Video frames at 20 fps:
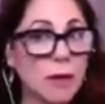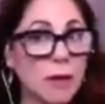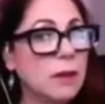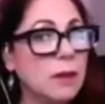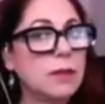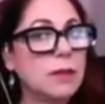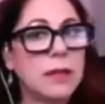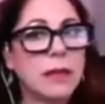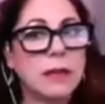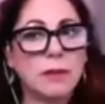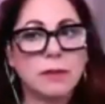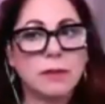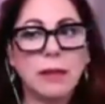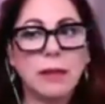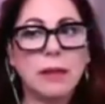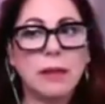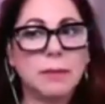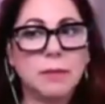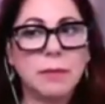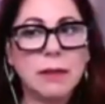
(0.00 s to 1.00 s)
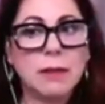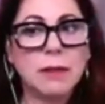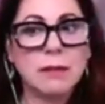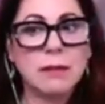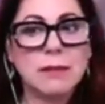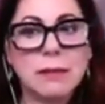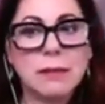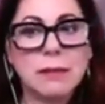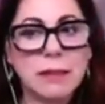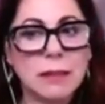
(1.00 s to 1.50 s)
Check out that,
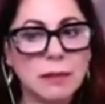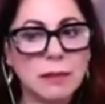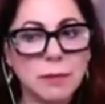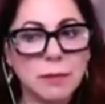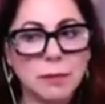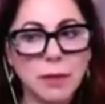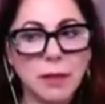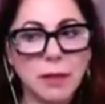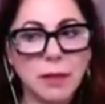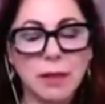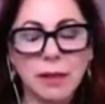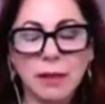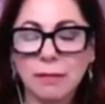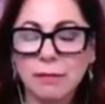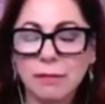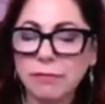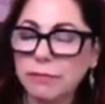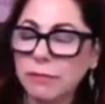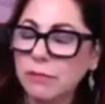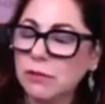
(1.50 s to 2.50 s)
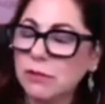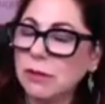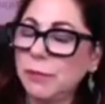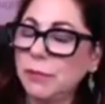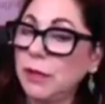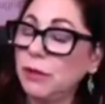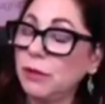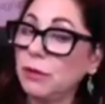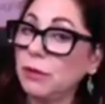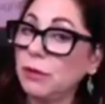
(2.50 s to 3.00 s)
because it could be
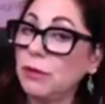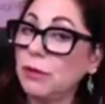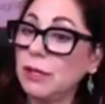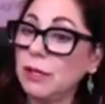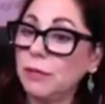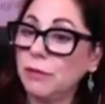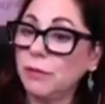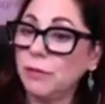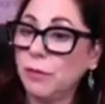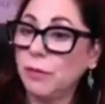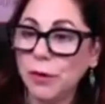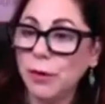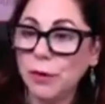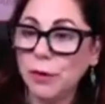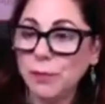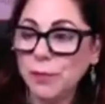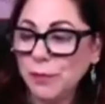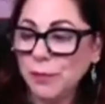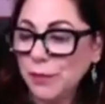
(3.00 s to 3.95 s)
something you're looking for.